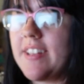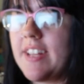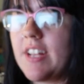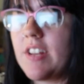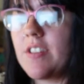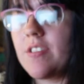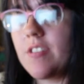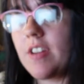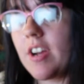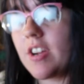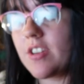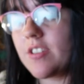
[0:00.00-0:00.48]
the
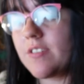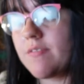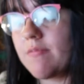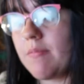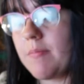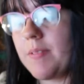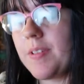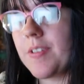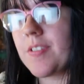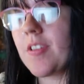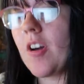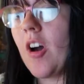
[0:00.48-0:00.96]
introduction
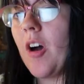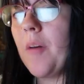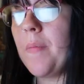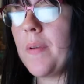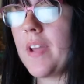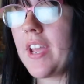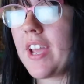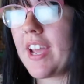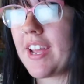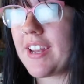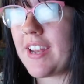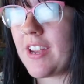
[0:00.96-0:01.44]
from this
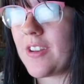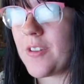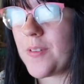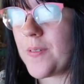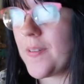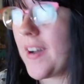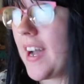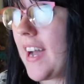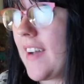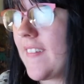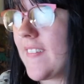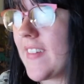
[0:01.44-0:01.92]
copy, and I do
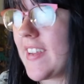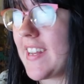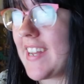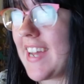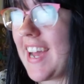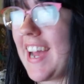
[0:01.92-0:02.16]
have an